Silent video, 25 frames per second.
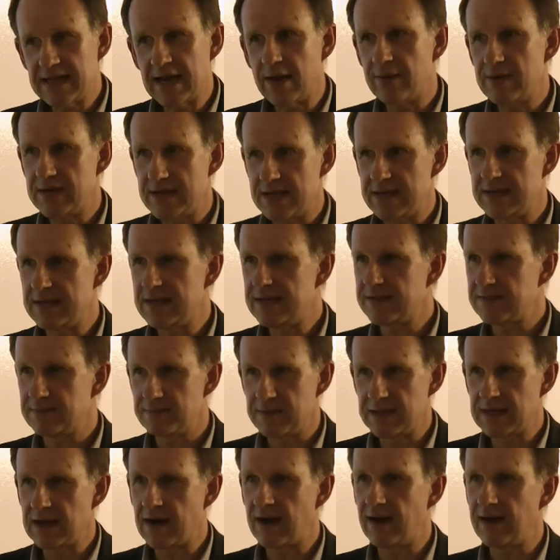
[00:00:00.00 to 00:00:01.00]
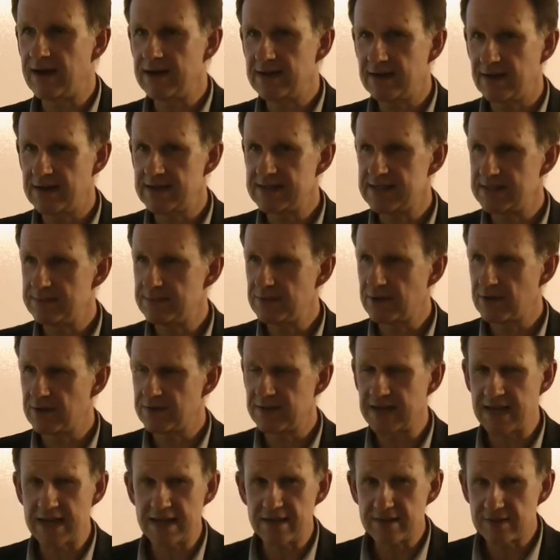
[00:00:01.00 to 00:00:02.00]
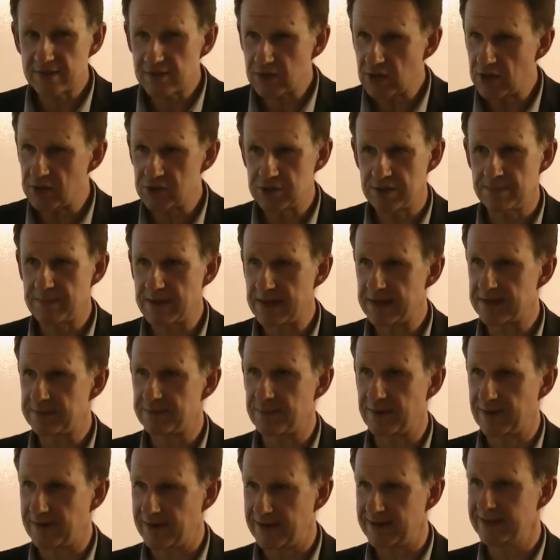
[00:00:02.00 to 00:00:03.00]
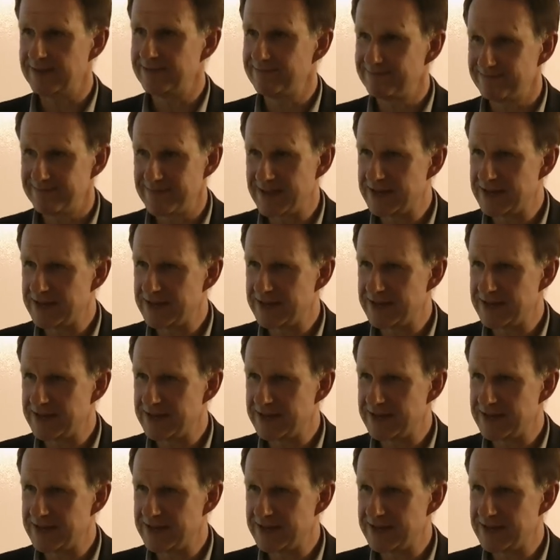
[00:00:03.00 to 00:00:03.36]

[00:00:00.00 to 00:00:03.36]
yeah, it needs to be highlighted because it is such a best buy.